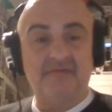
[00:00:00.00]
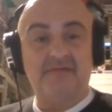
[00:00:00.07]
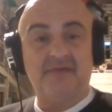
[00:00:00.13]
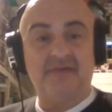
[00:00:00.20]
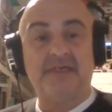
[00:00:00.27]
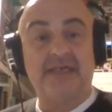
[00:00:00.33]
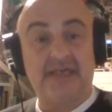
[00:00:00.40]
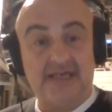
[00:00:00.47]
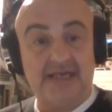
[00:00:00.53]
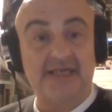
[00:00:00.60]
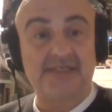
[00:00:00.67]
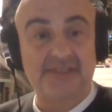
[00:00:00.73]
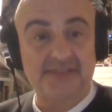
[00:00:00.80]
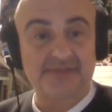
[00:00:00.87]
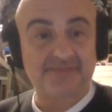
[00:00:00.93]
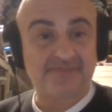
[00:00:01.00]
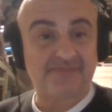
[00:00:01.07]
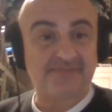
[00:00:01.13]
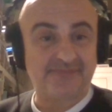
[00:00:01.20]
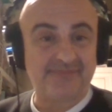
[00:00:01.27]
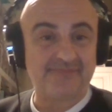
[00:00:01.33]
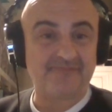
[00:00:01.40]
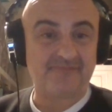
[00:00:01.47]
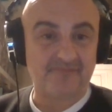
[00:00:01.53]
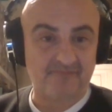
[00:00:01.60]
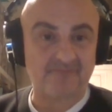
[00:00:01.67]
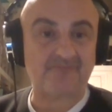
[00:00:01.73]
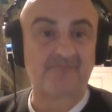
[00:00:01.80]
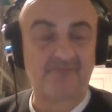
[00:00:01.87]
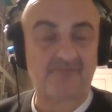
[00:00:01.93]

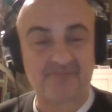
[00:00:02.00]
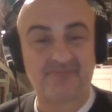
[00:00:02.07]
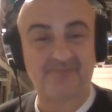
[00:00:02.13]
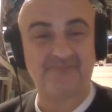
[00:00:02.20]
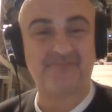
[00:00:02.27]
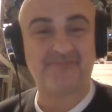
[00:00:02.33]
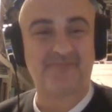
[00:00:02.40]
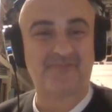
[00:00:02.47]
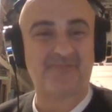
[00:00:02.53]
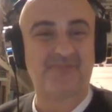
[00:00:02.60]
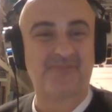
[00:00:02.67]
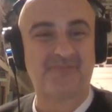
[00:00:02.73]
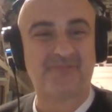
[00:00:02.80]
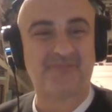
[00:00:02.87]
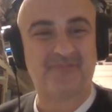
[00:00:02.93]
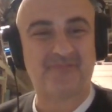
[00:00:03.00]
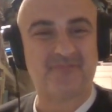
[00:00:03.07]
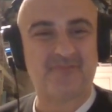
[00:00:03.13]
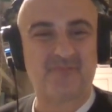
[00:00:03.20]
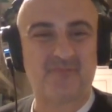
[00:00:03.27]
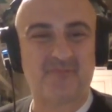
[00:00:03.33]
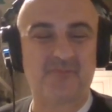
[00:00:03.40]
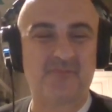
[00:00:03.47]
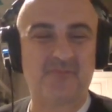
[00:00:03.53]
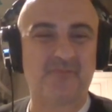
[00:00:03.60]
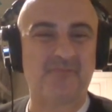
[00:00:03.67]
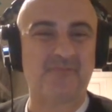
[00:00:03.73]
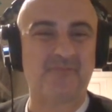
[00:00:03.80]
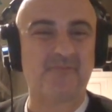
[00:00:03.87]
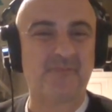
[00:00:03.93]

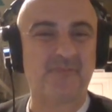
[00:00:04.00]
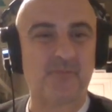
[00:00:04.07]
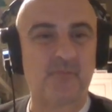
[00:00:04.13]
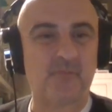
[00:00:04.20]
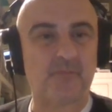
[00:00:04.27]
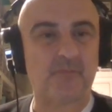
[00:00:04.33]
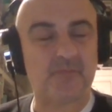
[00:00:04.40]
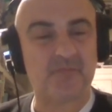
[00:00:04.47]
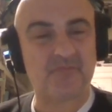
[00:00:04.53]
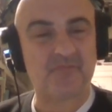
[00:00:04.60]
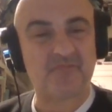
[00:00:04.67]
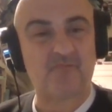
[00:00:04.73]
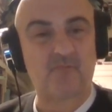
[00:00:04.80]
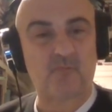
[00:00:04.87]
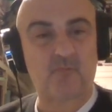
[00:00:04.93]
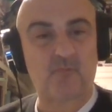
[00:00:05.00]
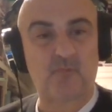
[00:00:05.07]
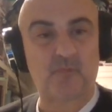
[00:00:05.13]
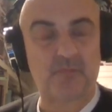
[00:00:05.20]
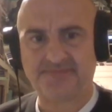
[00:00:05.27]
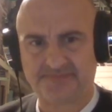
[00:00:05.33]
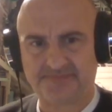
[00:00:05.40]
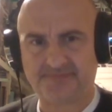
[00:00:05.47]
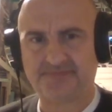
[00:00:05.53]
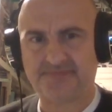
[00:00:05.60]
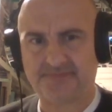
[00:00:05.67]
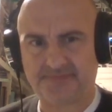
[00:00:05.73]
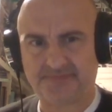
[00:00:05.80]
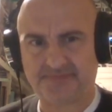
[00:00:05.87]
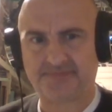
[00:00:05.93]

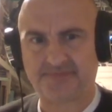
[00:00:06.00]
(silent)